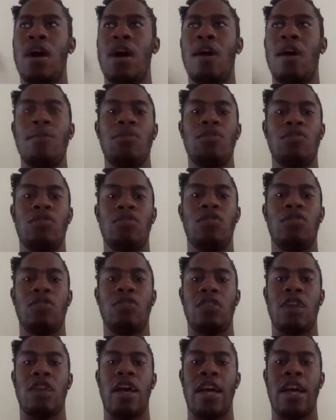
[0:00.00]

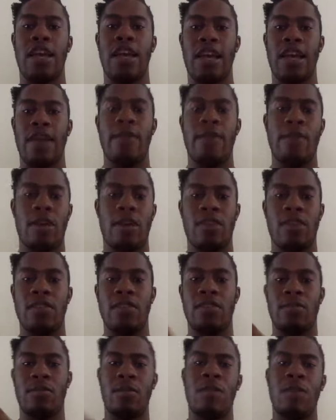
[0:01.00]
I care about
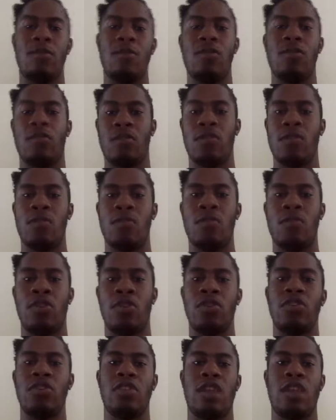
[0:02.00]
this baby so
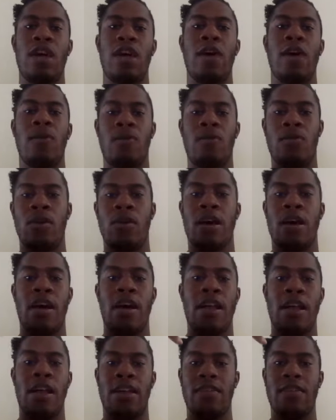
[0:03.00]
much that I want,
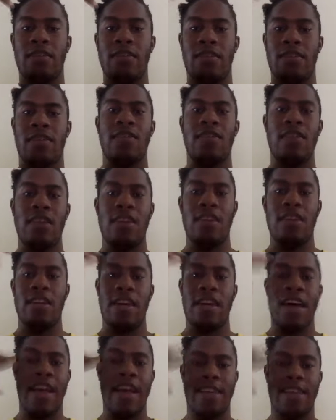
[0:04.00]
and I
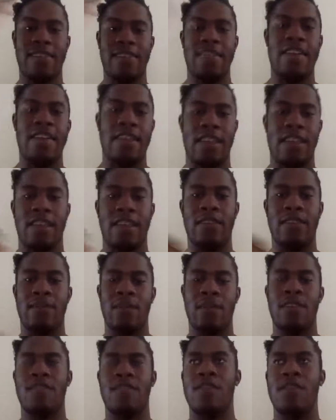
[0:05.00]
see it like
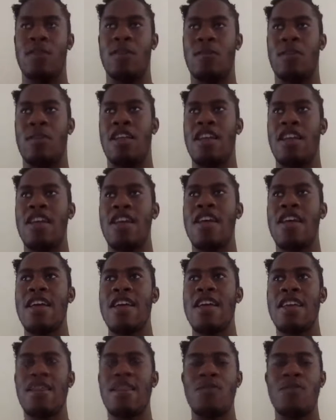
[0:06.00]
when they talk about like
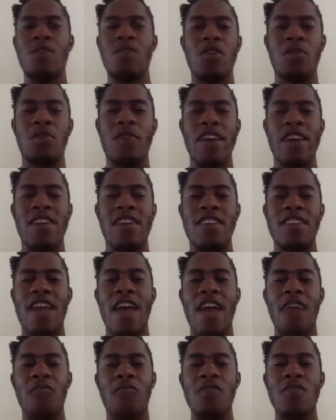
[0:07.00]
real
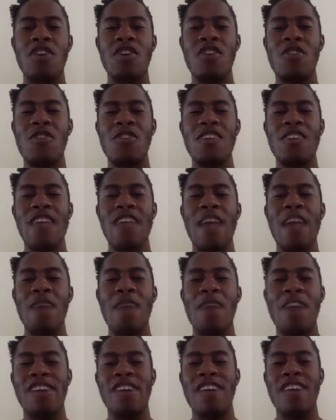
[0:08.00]
recognize real,
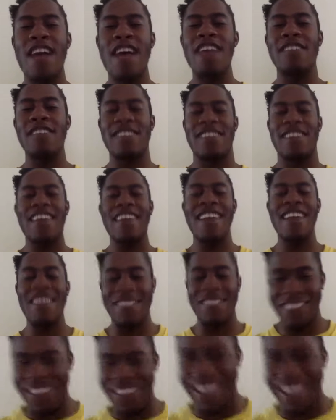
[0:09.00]
game recognize
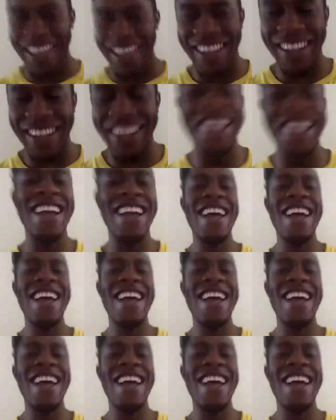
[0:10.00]
game. Like,